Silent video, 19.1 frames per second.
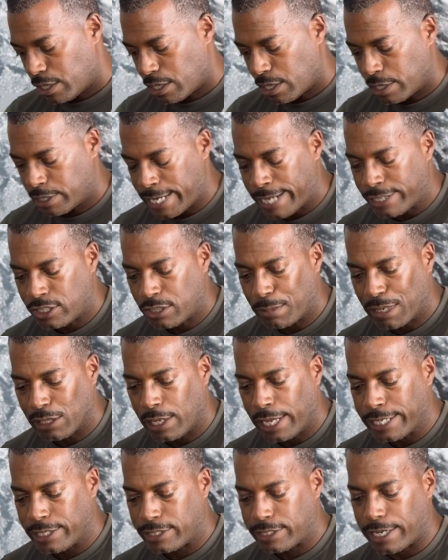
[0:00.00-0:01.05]
Attached to my
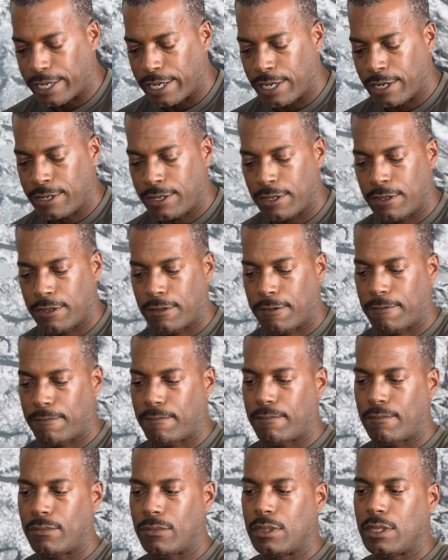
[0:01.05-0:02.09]
light stand
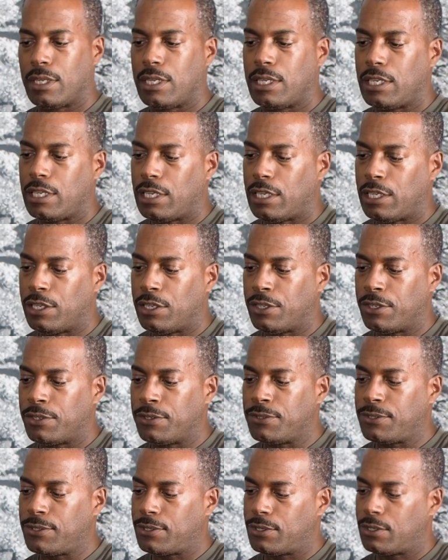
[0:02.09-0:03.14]

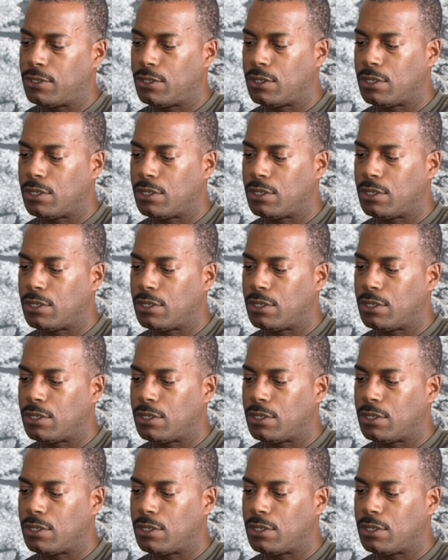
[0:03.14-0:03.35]
is